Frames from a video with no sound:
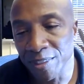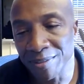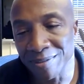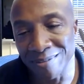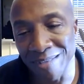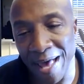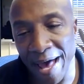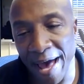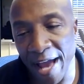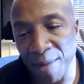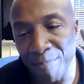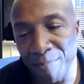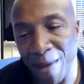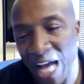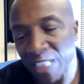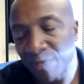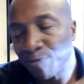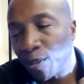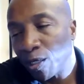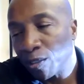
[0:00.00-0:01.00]
Zag
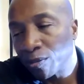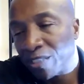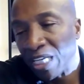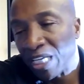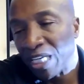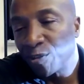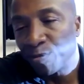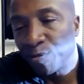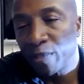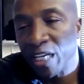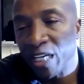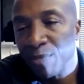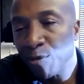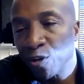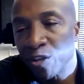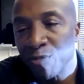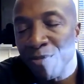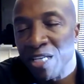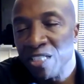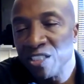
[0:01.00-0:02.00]
basketball teams play,
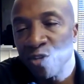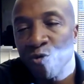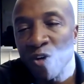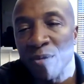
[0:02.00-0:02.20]
both men's and